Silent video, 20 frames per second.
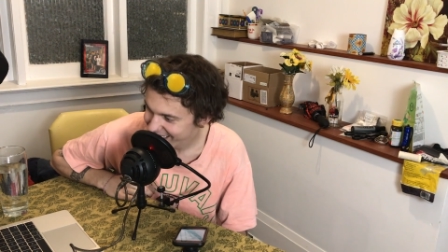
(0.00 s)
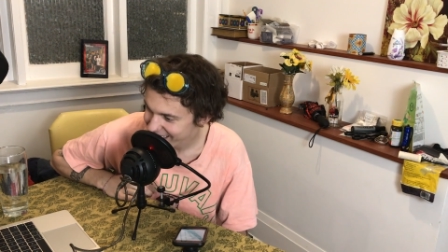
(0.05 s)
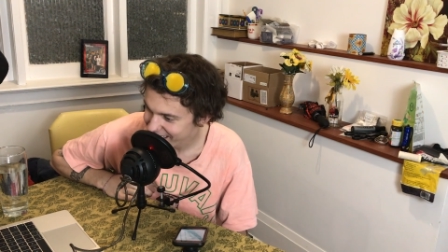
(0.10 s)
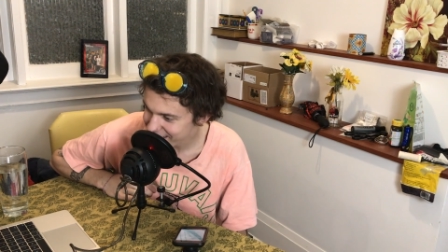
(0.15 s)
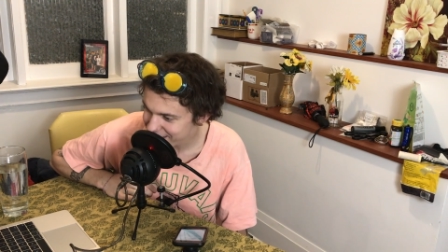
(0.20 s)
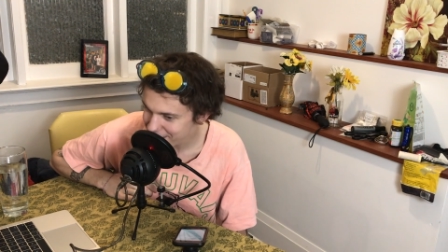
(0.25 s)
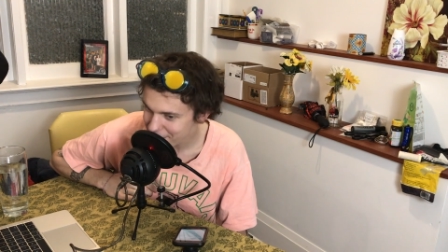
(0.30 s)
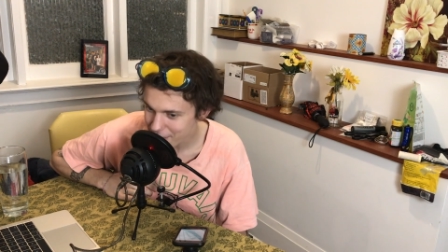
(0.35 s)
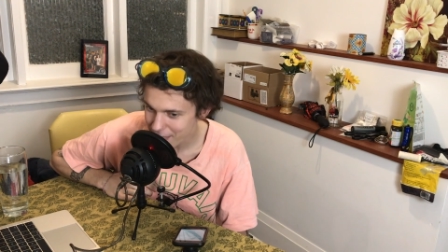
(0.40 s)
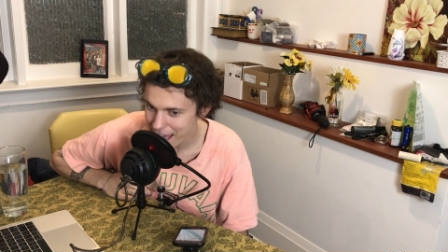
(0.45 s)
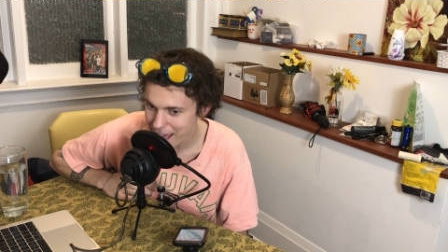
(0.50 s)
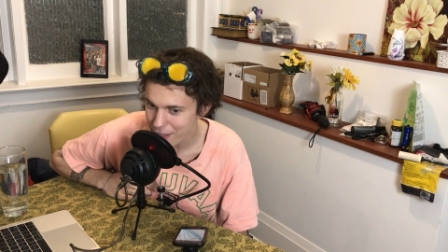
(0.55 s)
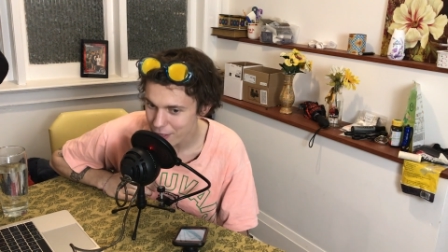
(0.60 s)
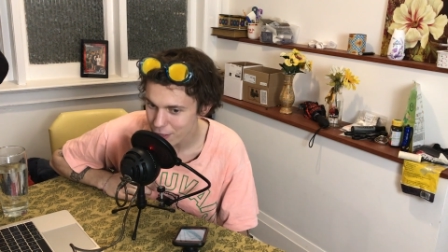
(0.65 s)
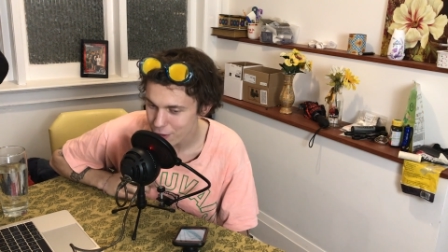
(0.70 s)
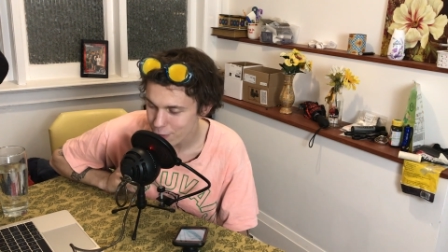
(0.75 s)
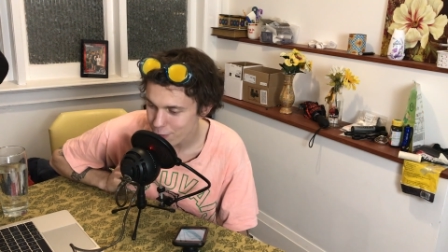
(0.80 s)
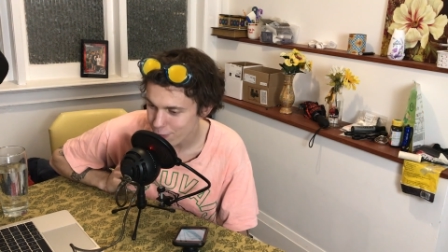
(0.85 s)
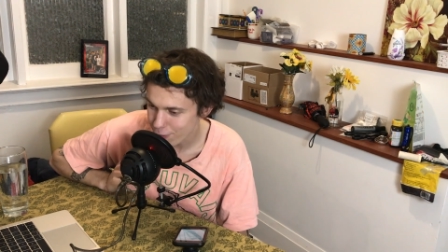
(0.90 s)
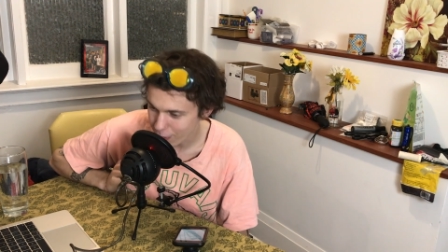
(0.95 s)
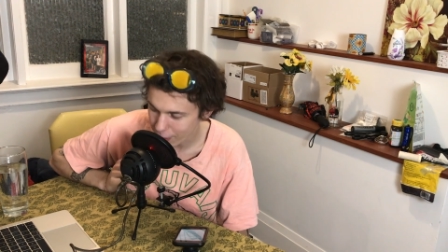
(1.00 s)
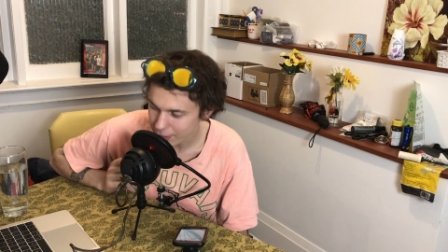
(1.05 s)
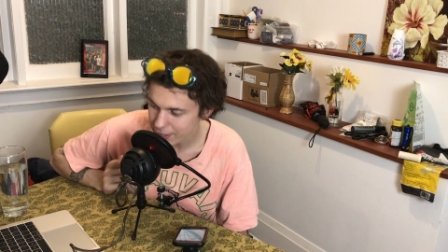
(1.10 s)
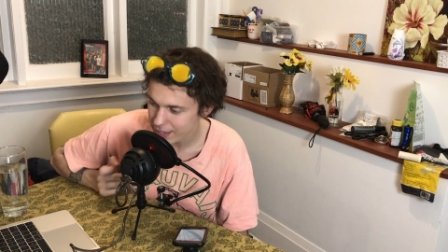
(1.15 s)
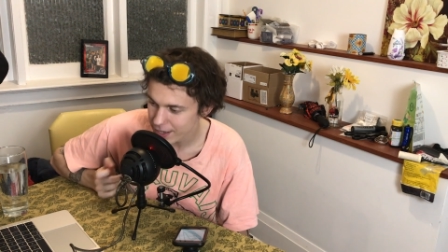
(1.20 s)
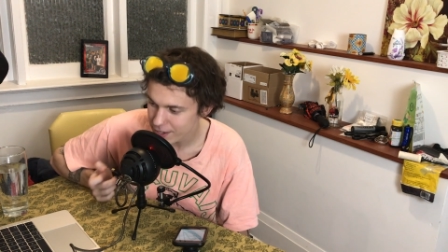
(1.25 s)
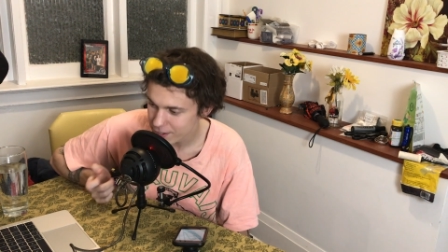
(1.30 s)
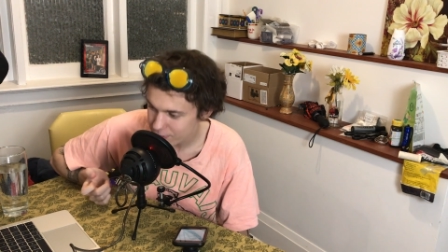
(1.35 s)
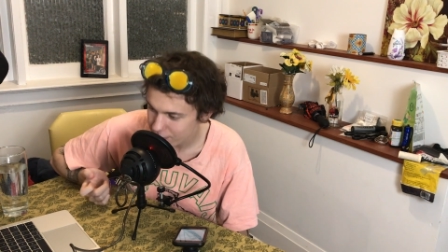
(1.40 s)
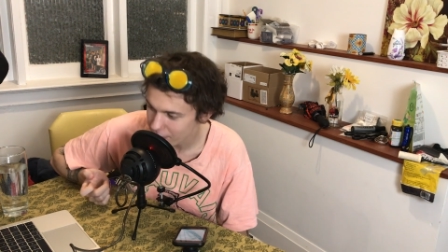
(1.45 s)
Isn't that the
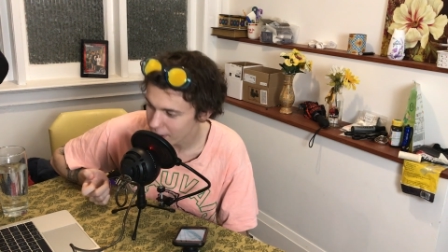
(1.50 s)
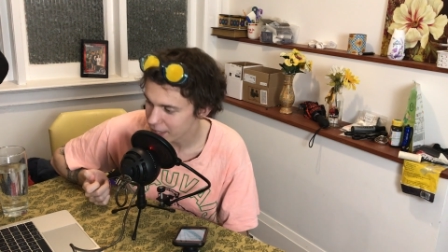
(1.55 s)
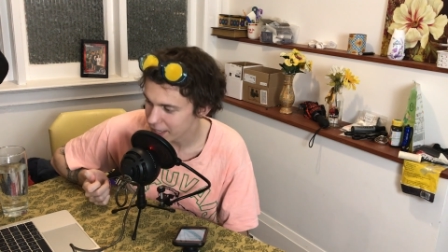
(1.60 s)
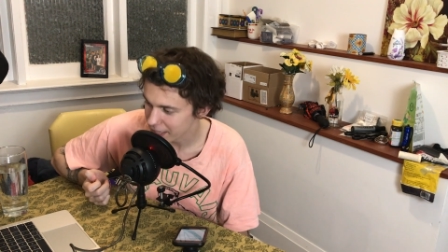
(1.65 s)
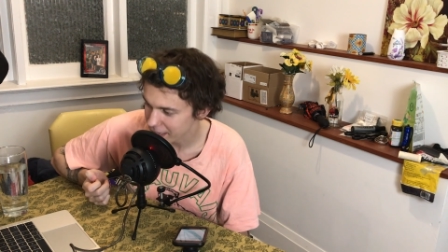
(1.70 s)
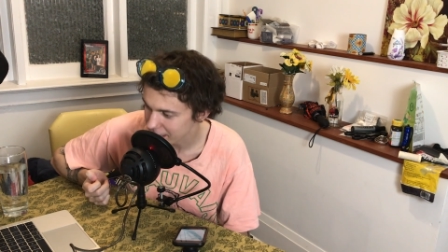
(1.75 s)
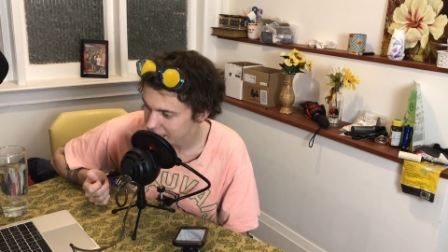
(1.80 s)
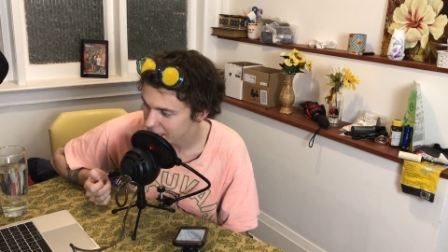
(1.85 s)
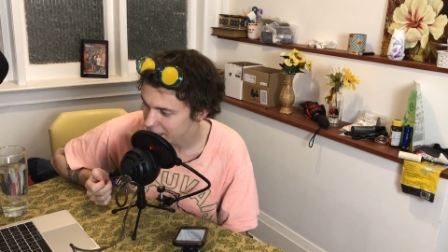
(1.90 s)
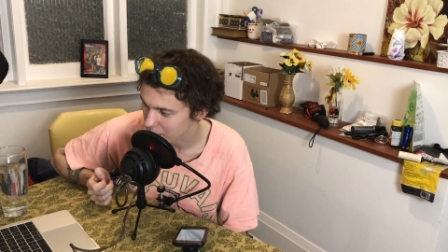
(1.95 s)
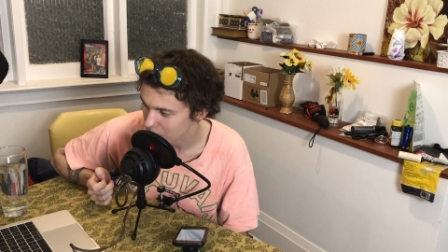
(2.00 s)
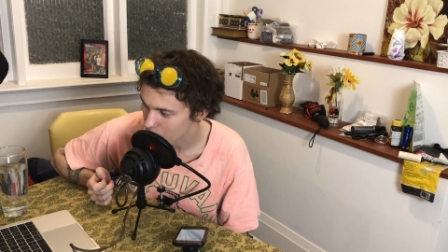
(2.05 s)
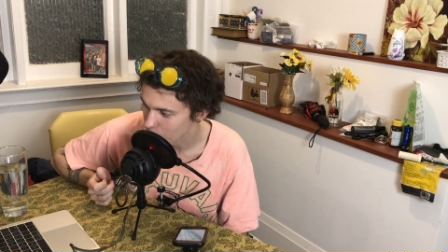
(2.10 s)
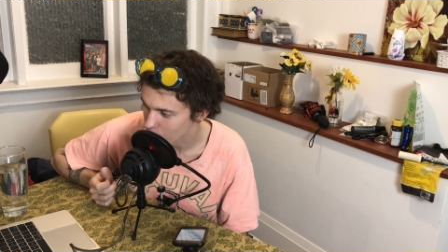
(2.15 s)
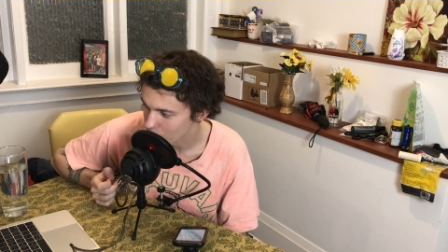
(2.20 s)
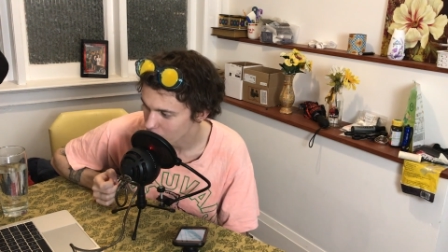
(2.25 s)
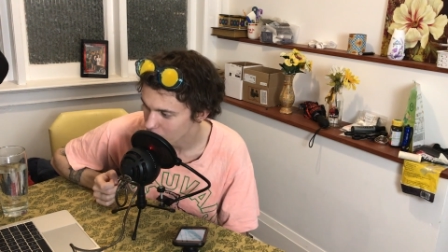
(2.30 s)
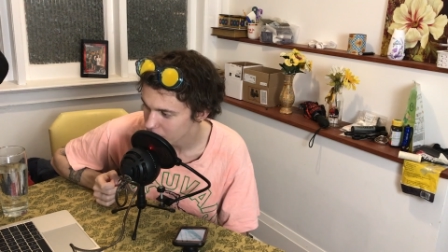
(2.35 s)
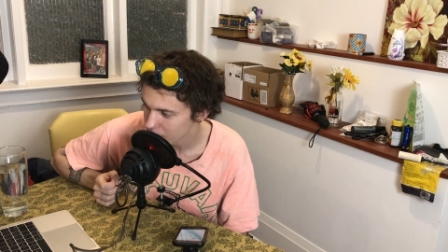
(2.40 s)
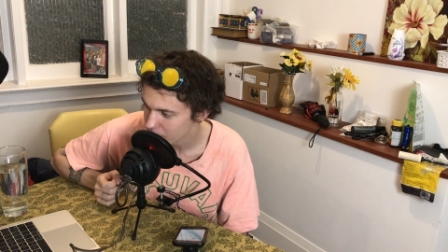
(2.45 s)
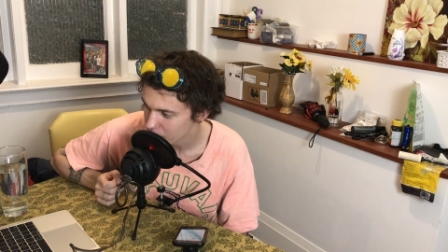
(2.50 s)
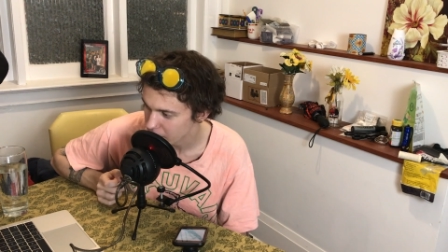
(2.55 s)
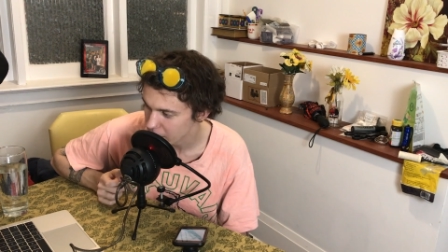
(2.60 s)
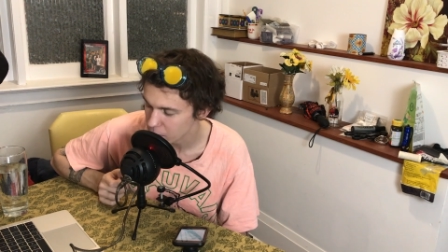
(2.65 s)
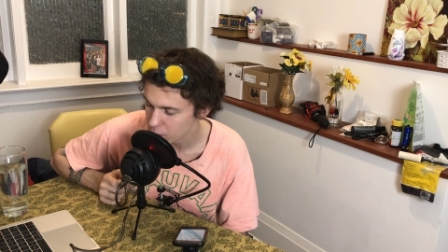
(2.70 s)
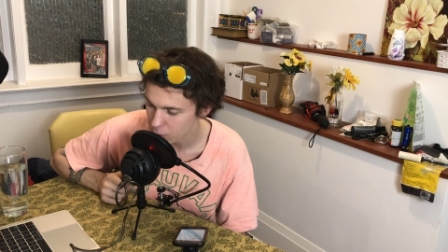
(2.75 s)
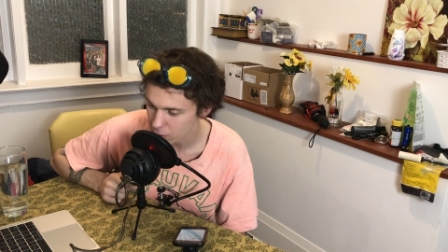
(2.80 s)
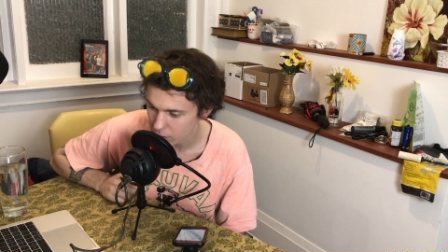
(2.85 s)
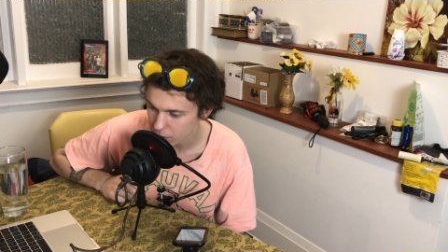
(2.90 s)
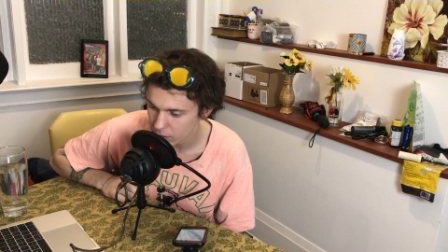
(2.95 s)
funniest fucking thing in the world?
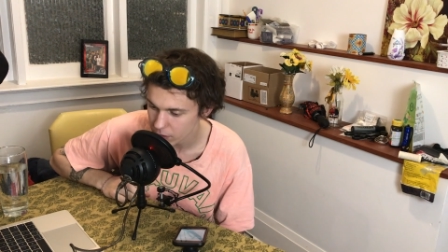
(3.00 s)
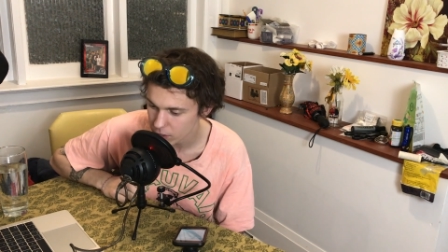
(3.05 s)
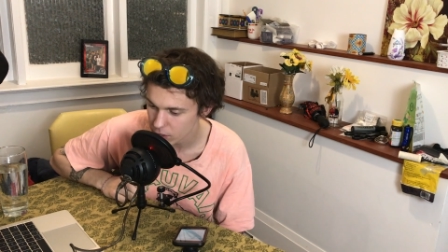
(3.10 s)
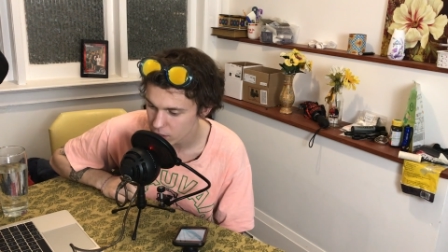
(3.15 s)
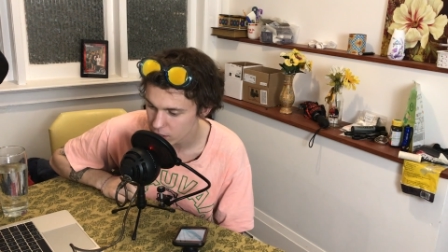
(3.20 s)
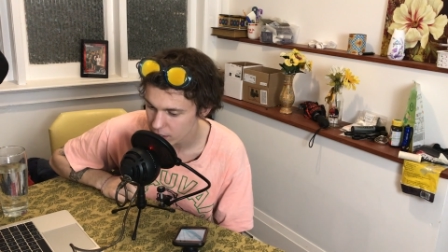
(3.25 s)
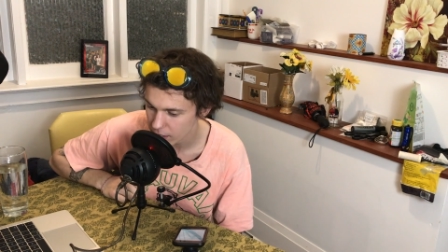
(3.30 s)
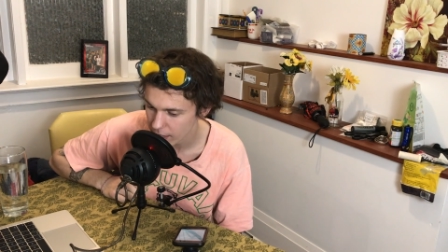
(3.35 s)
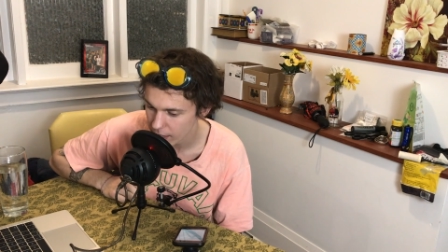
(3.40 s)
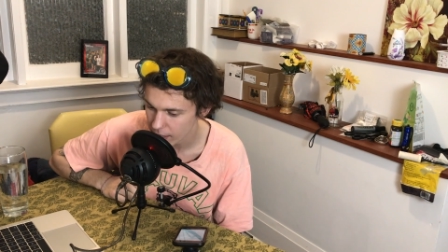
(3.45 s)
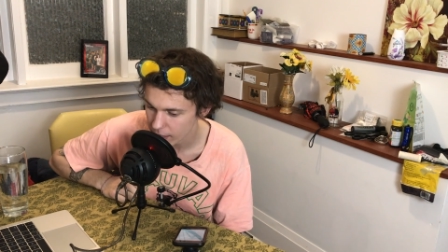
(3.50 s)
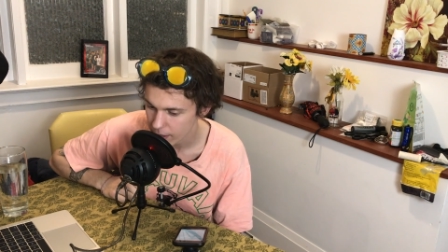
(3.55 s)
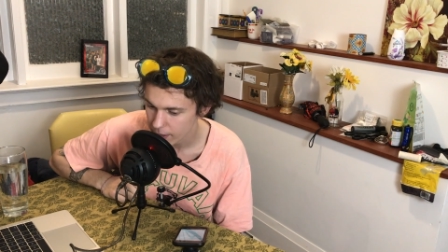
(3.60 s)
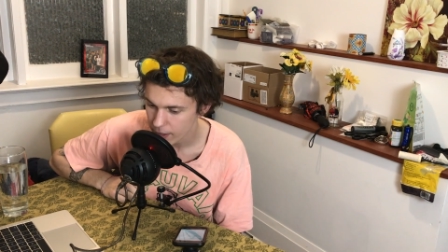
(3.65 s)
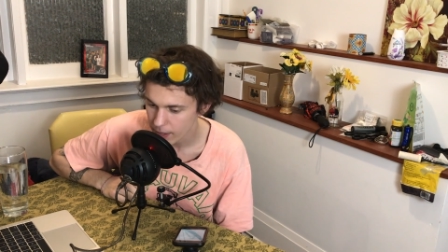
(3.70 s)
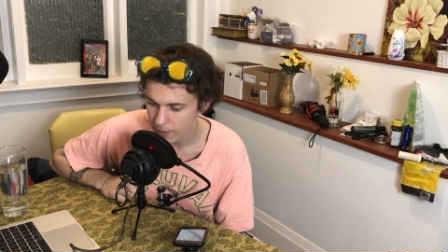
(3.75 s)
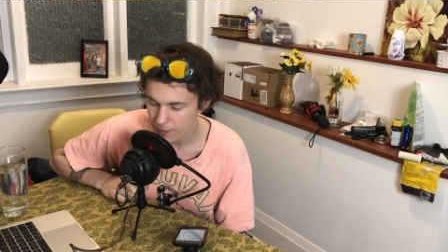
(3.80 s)
Like, they're literally just, like,